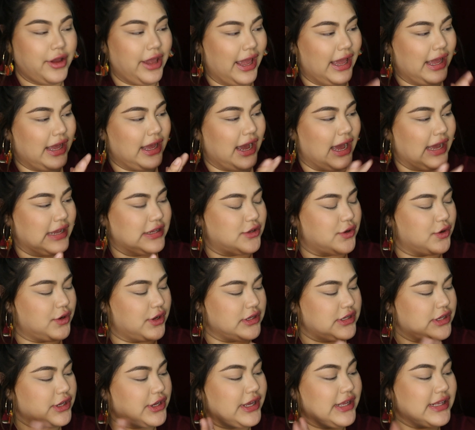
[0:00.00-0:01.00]
Okay guys, so
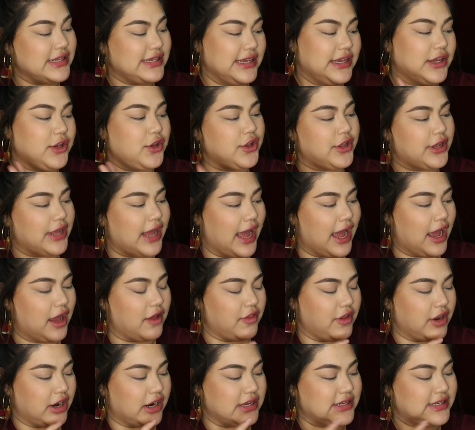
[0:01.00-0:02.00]
as you can see, yun
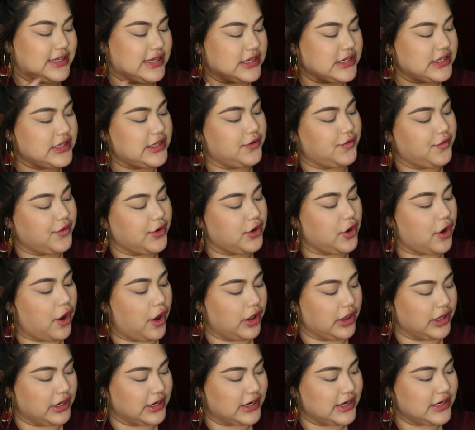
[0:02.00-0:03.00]
nga, there are 6 different
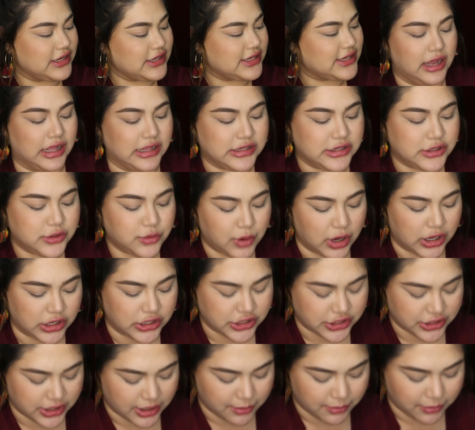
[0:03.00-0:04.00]
colors. Let's
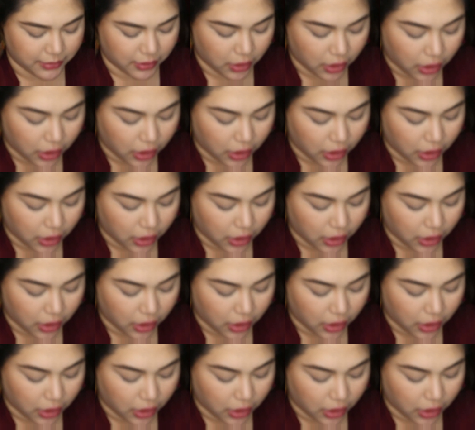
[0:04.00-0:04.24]
swatch them